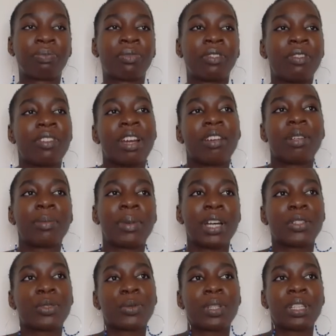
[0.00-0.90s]
very
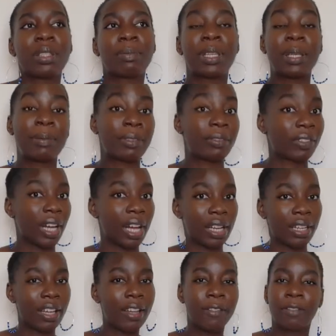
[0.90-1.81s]
much with people of
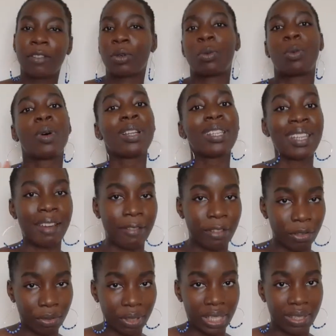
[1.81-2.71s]
colour, for
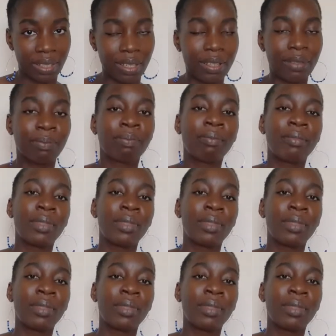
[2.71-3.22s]
whatever reason,